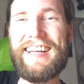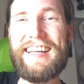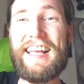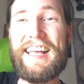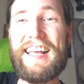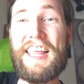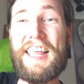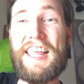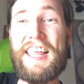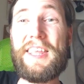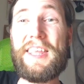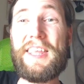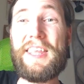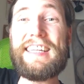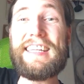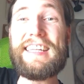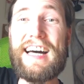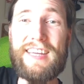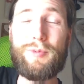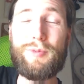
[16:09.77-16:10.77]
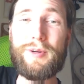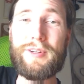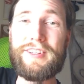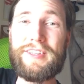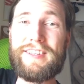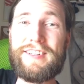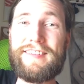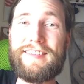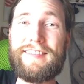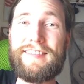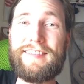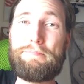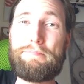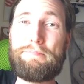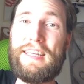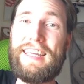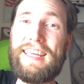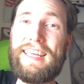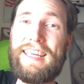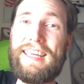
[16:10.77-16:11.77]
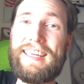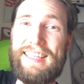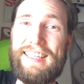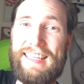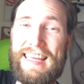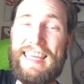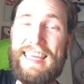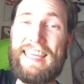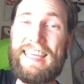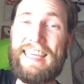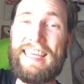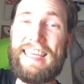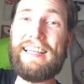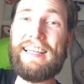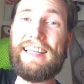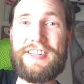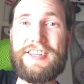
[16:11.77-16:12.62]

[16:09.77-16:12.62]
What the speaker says: that I would speak English.